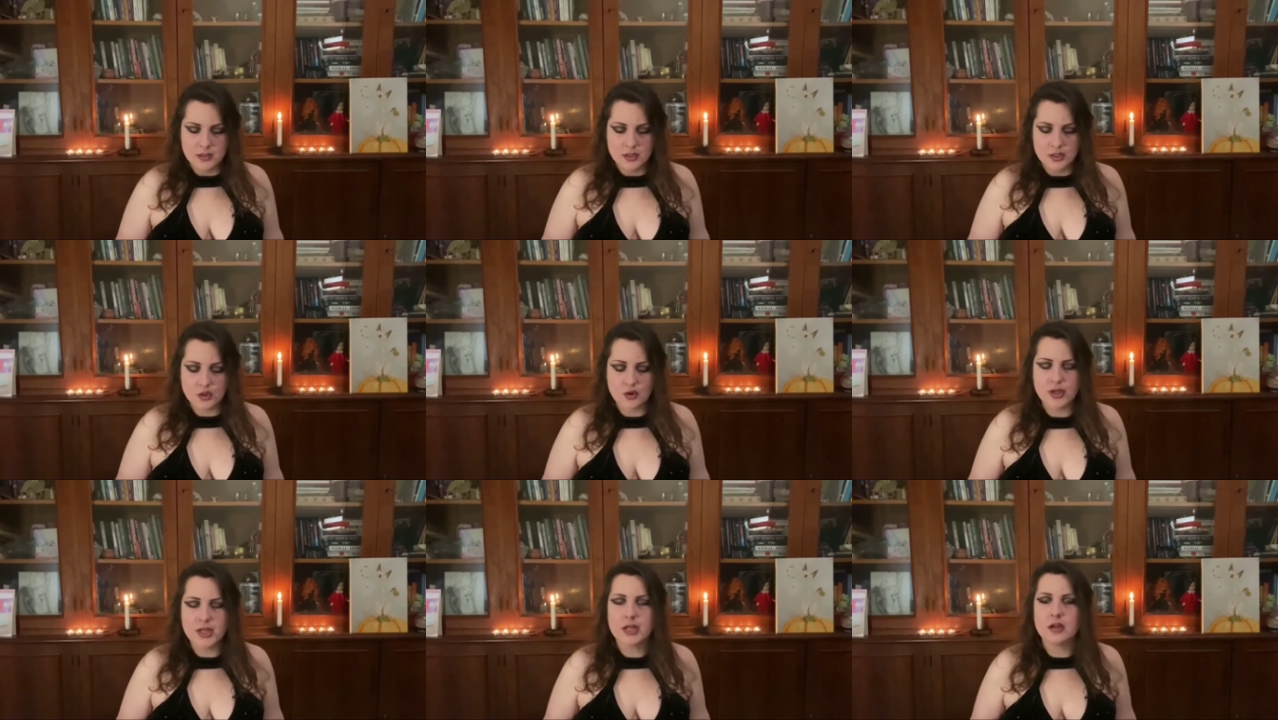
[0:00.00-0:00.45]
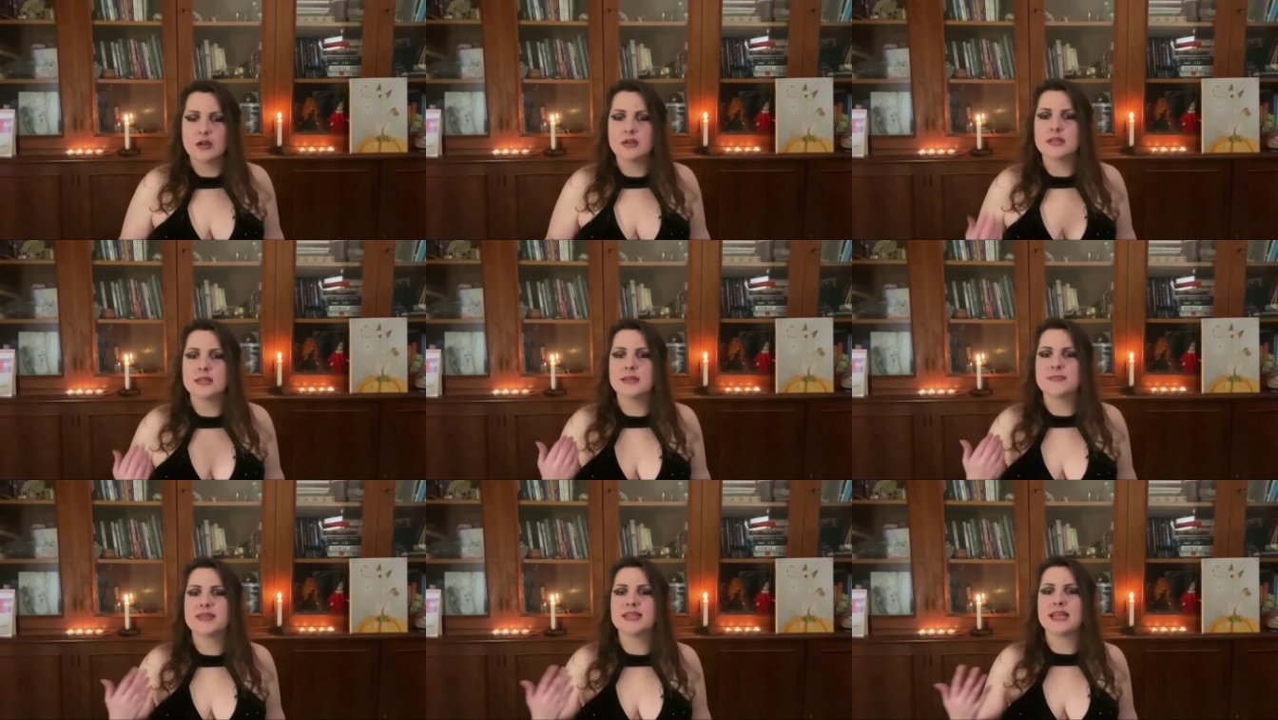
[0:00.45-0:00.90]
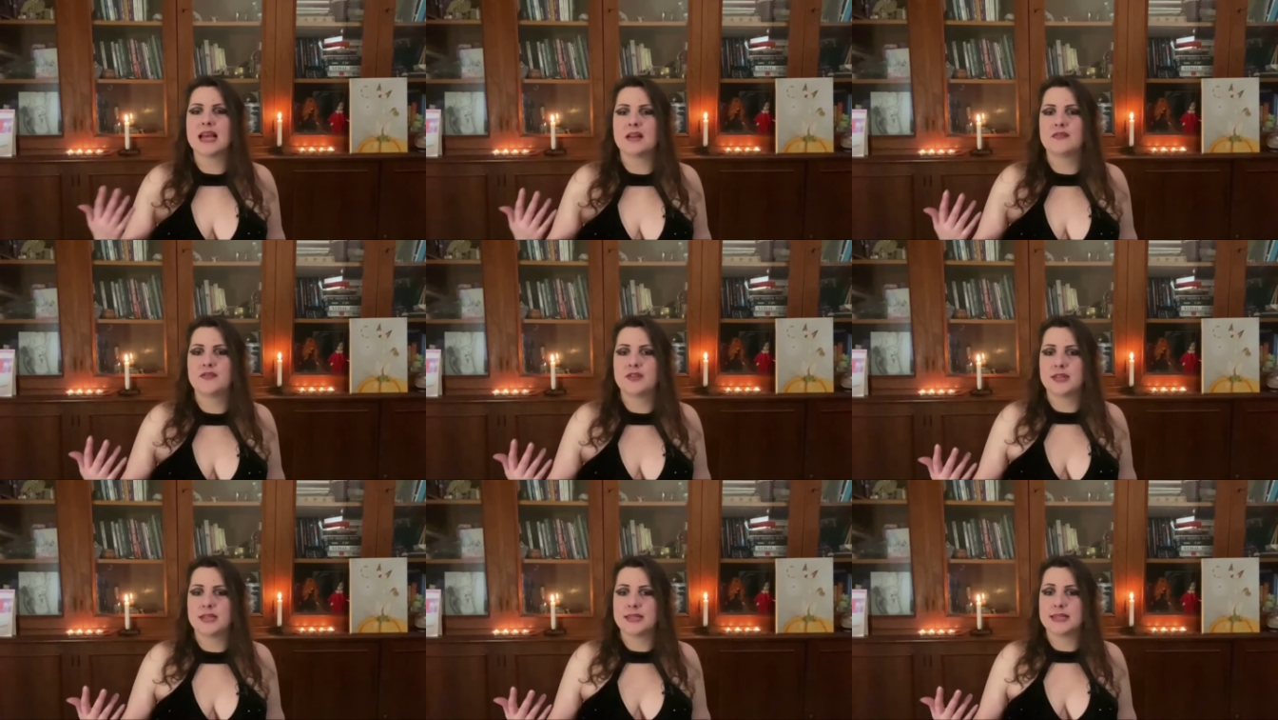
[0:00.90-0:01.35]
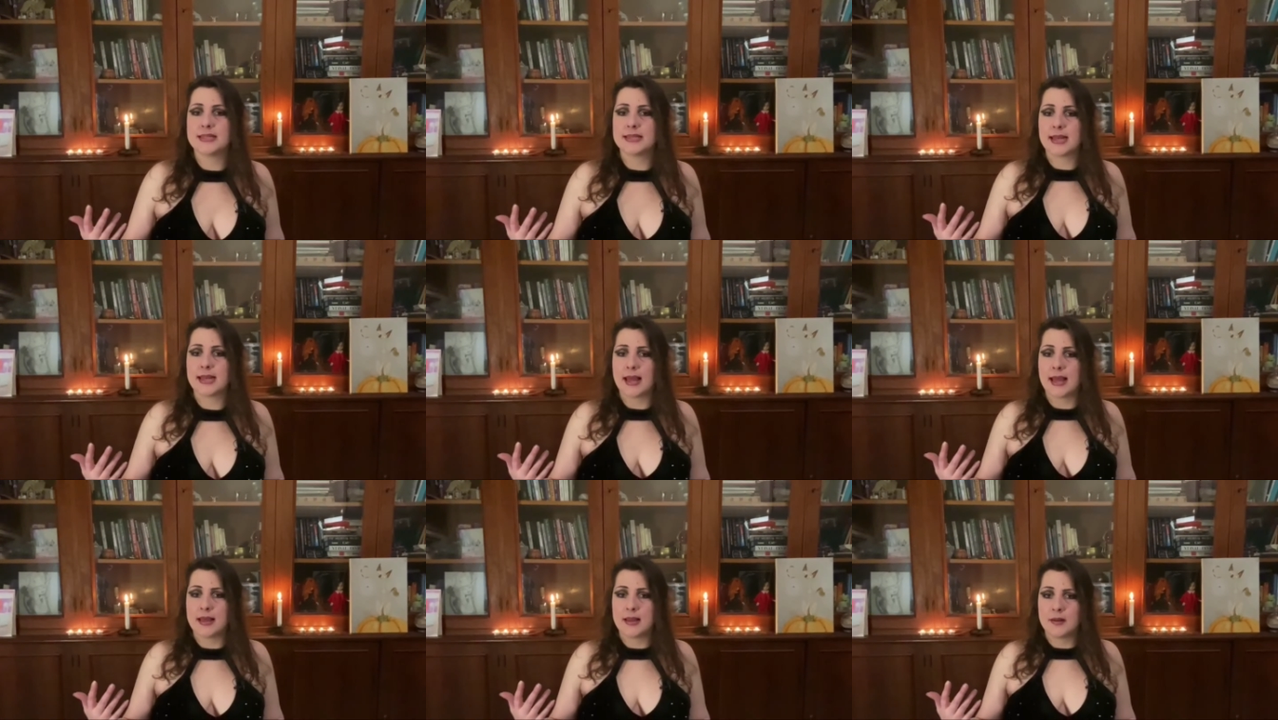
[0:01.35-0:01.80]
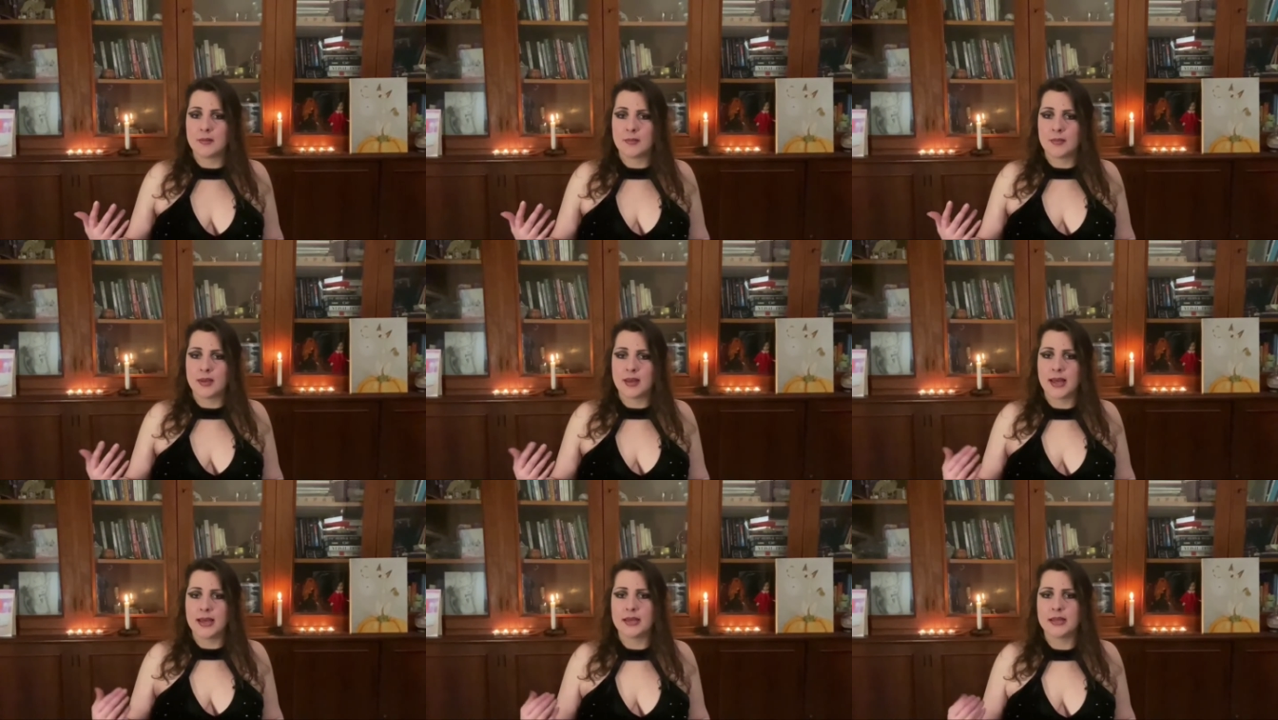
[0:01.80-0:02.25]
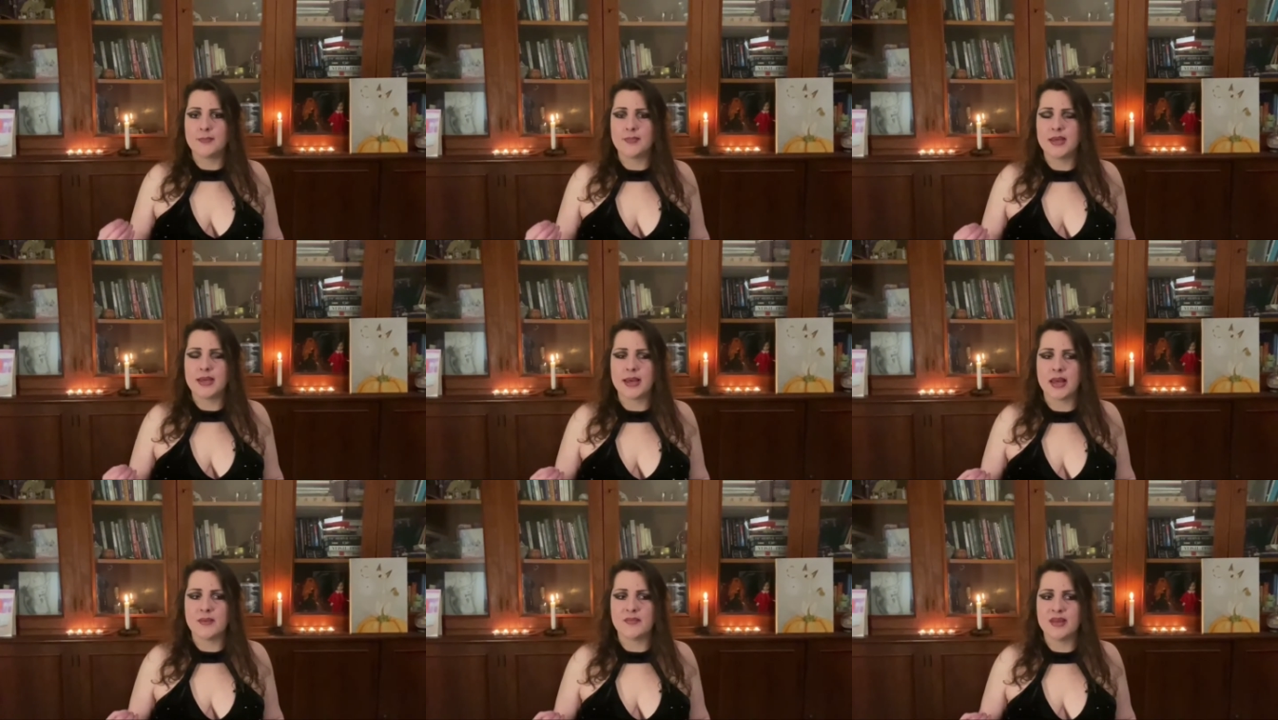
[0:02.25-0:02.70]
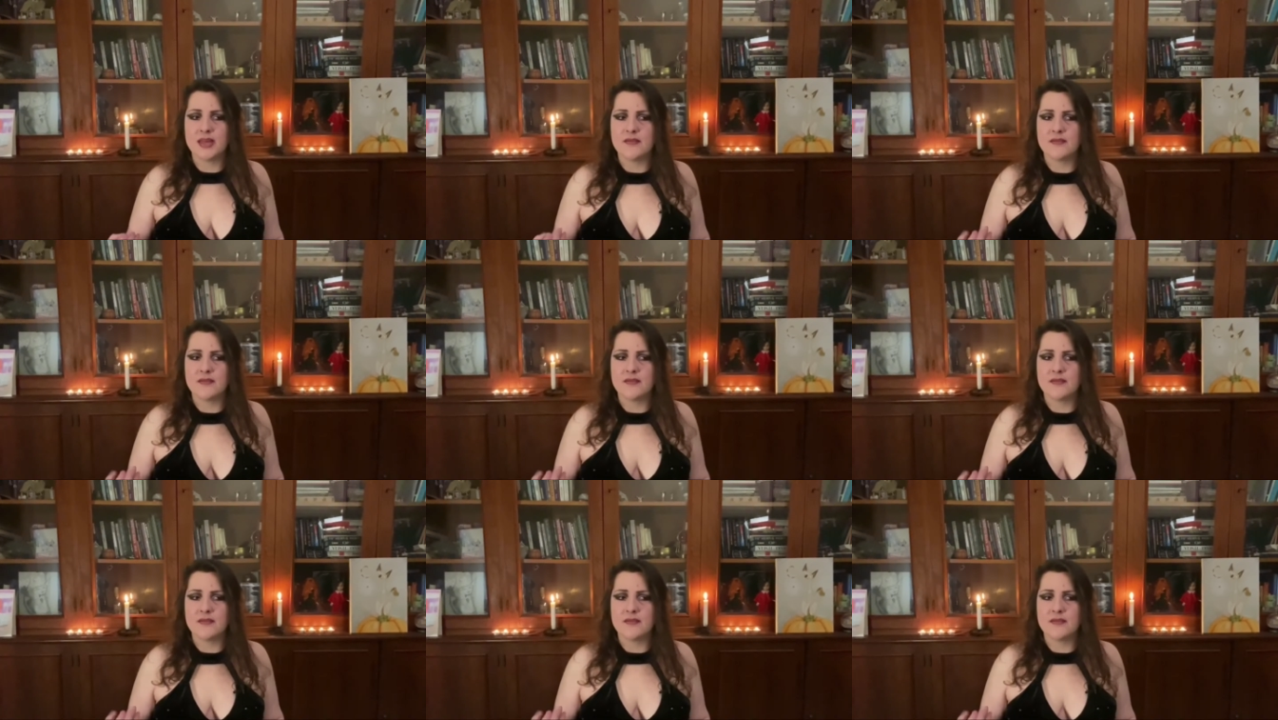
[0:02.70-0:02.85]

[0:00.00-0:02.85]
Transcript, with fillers: So he closed himself in his realm and he became